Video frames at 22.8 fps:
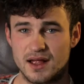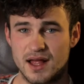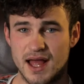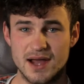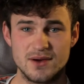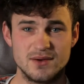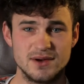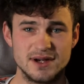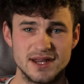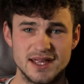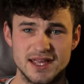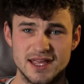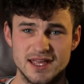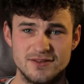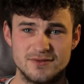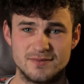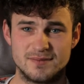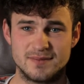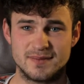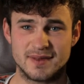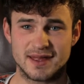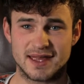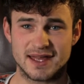How would he
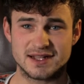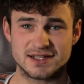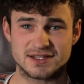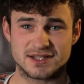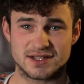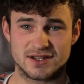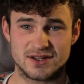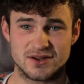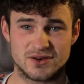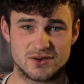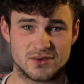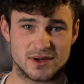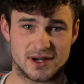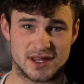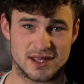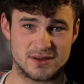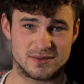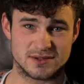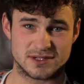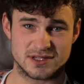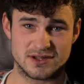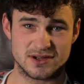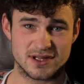even begin to know what
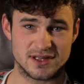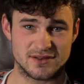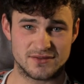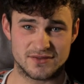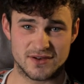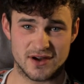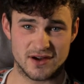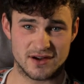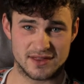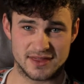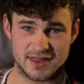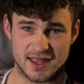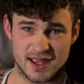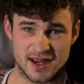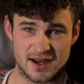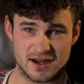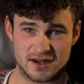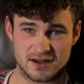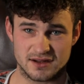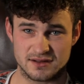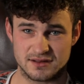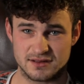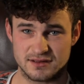he was looking for in
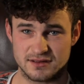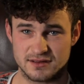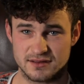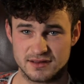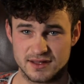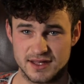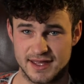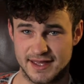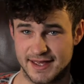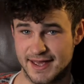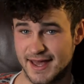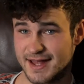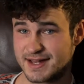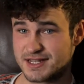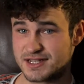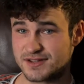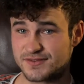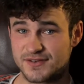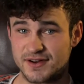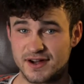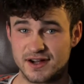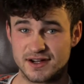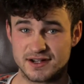there? He again
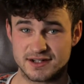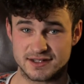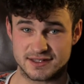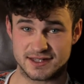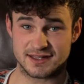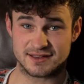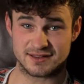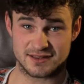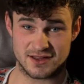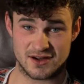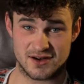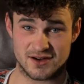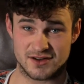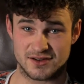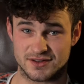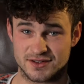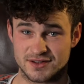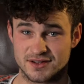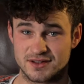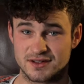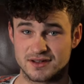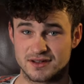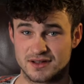deferred that
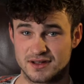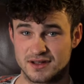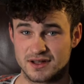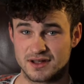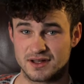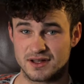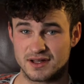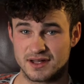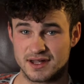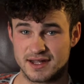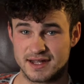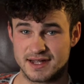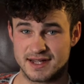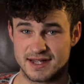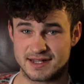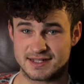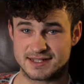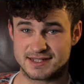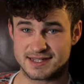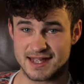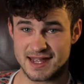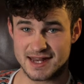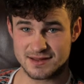thought. He
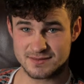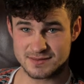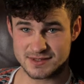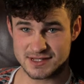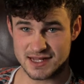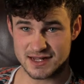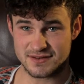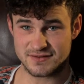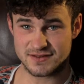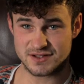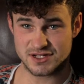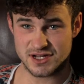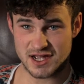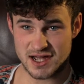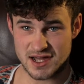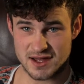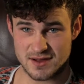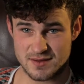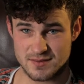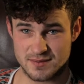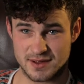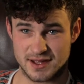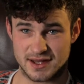had set himself a
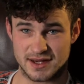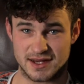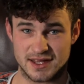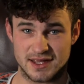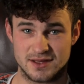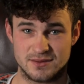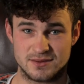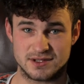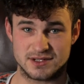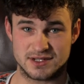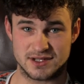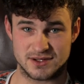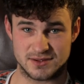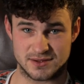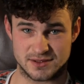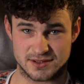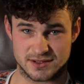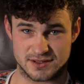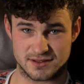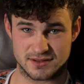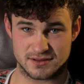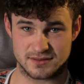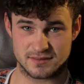job and he would do
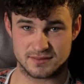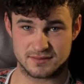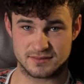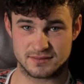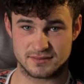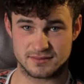it.